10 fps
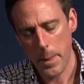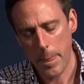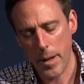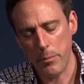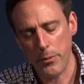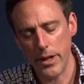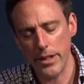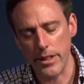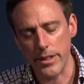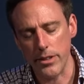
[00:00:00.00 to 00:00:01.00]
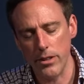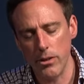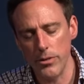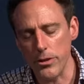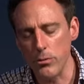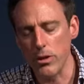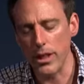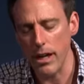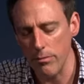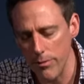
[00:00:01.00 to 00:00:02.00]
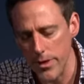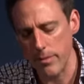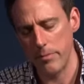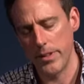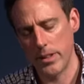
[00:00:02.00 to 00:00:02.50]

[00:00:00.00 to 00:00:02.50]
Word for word: I pray that they know that you love them.